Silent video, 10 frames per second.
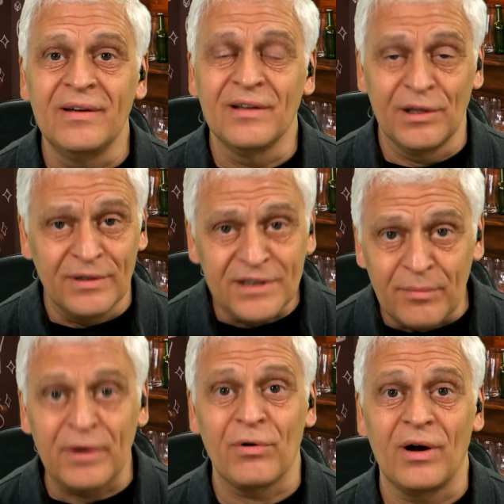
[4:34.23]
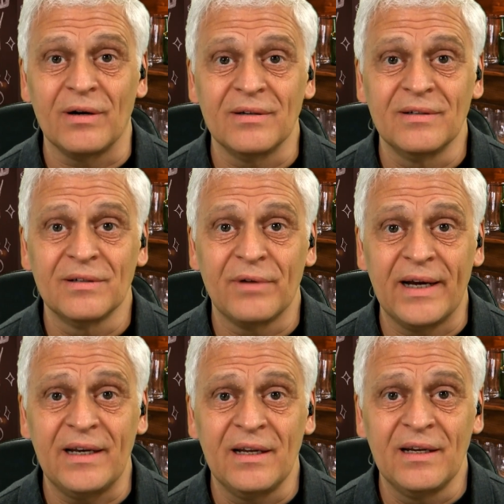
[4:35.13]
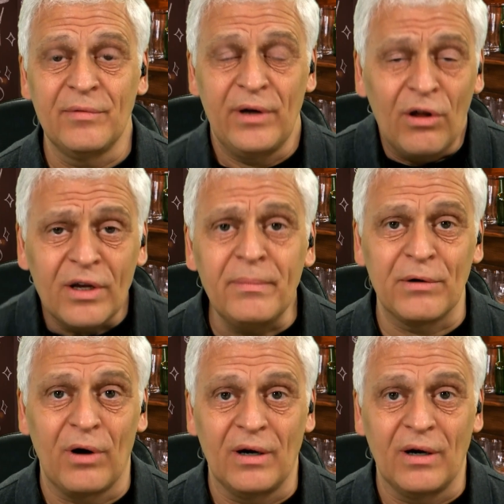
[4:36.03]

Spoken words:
Lewis can be wrong, right? We all can be wrong.